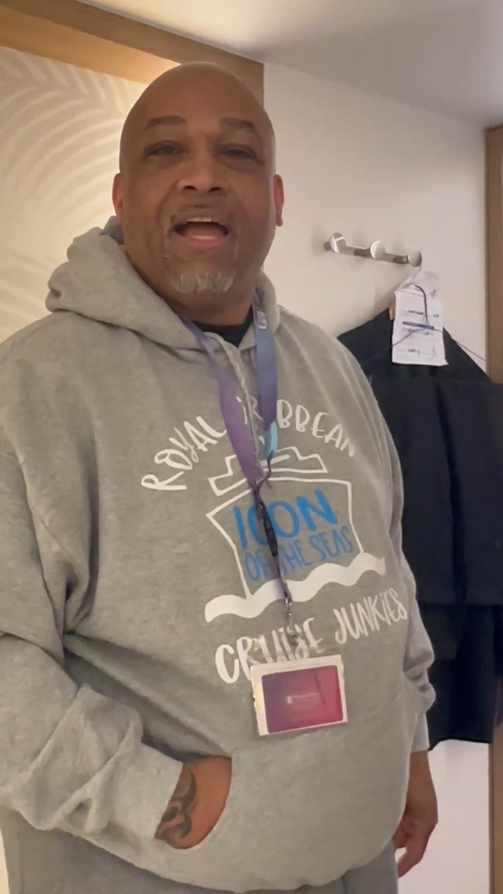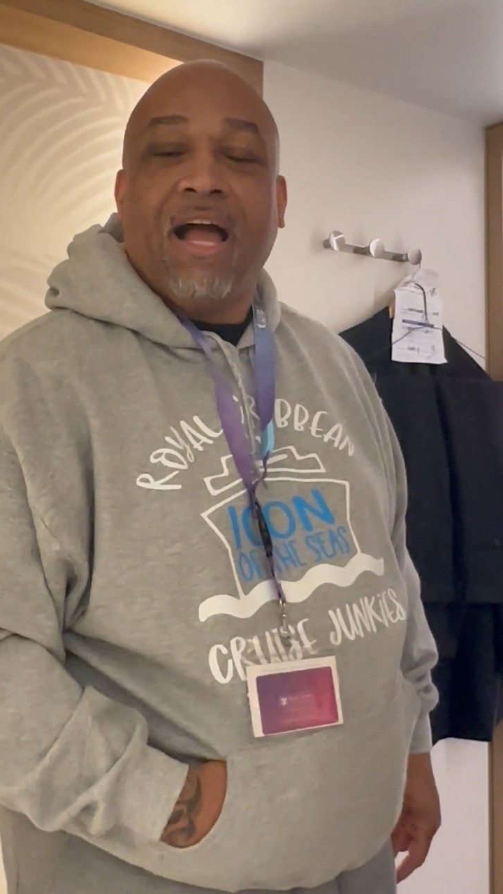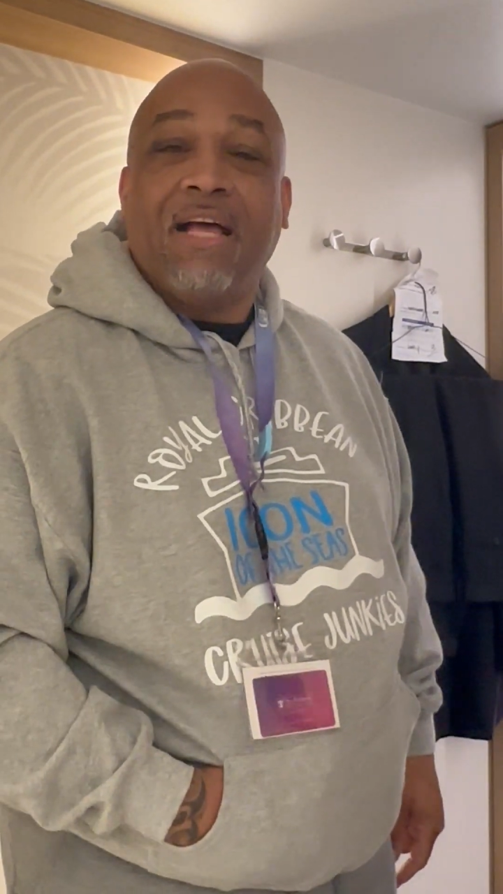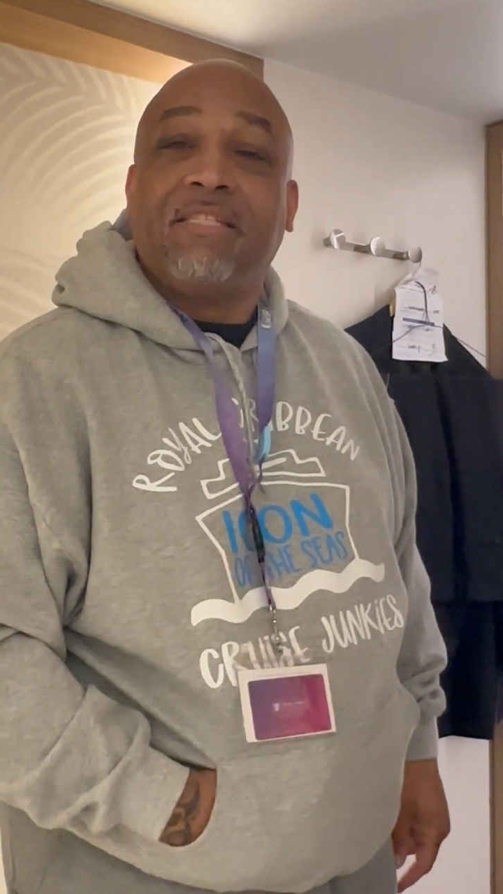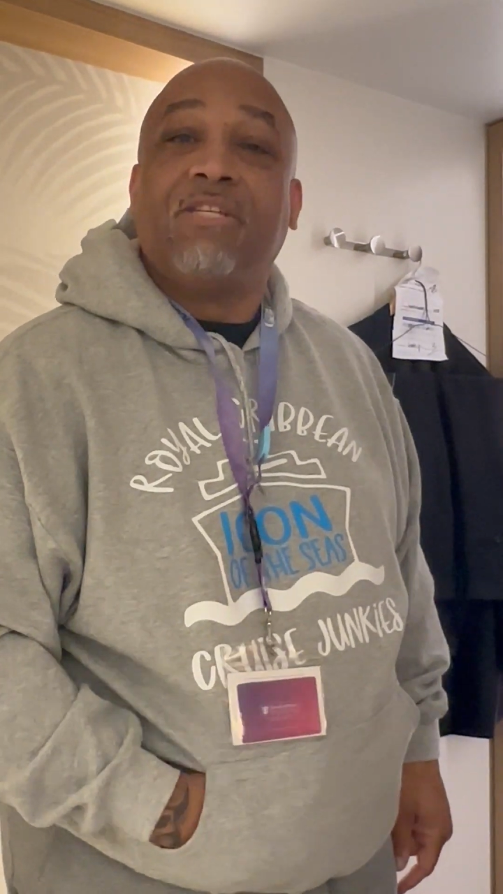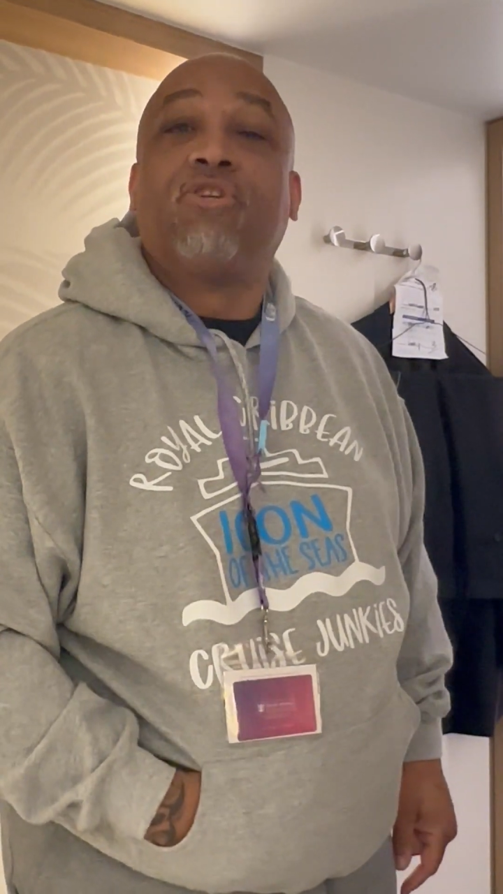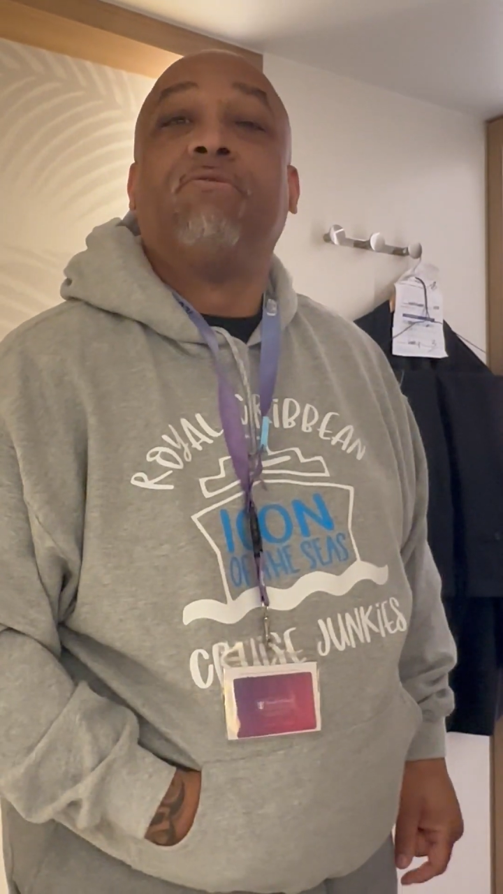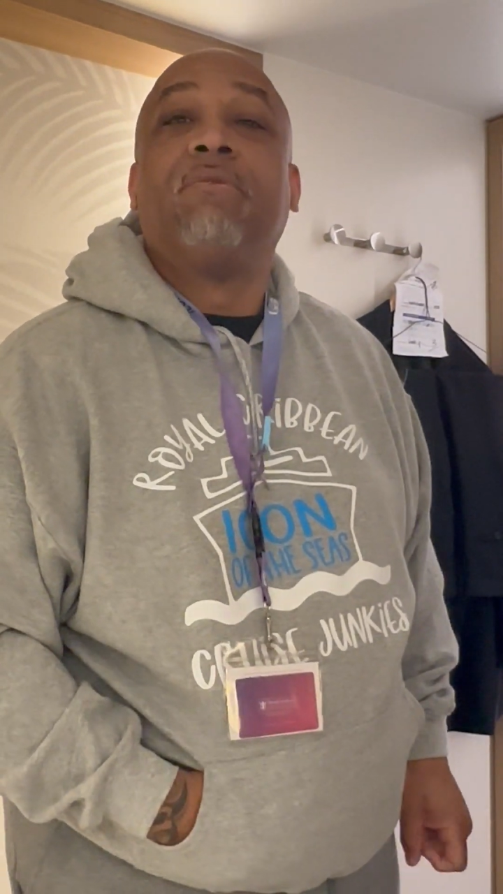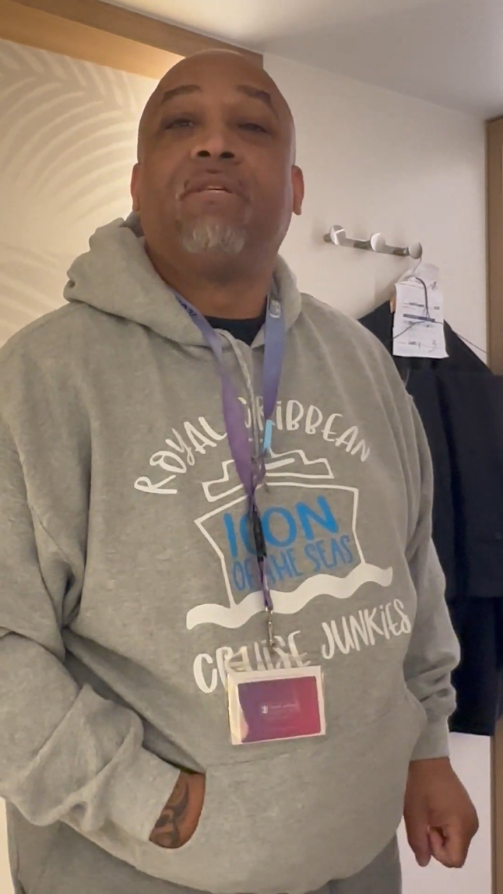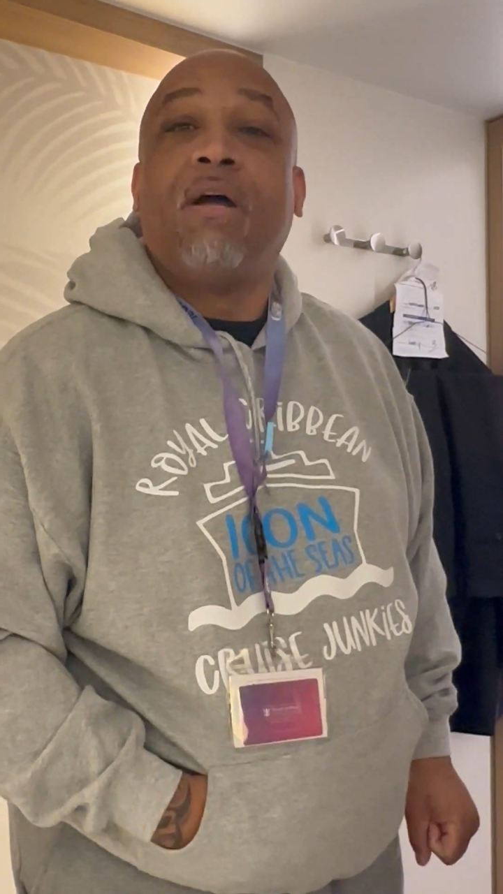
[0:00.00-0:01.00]
I said,
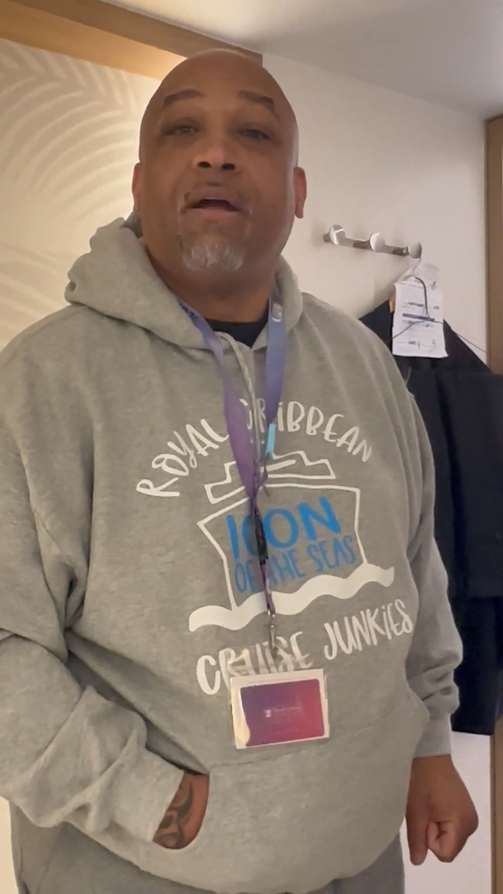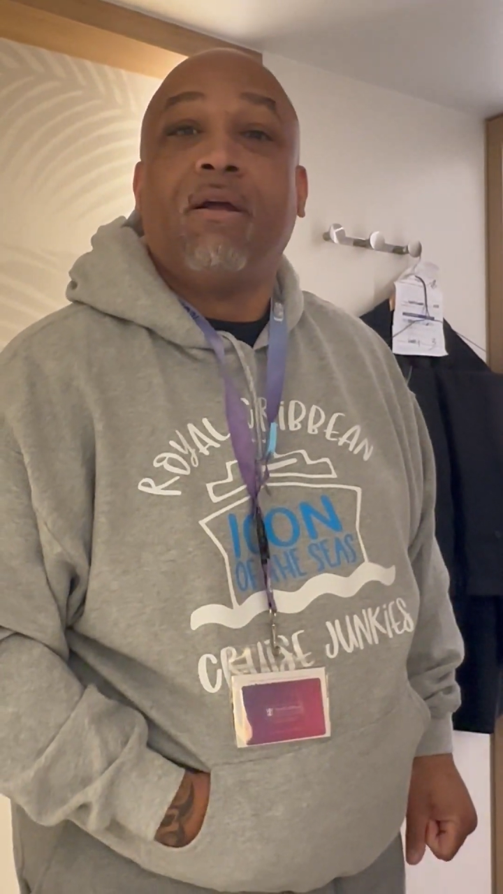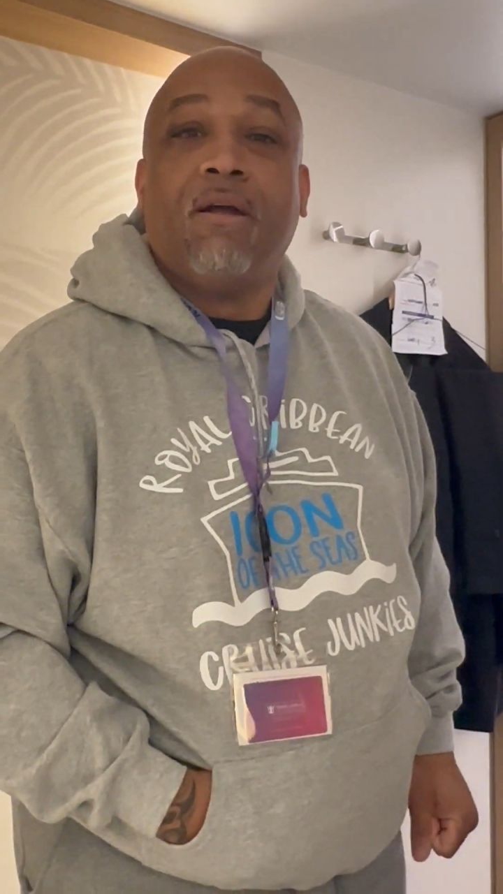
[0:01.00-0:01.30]
excuse me, sir.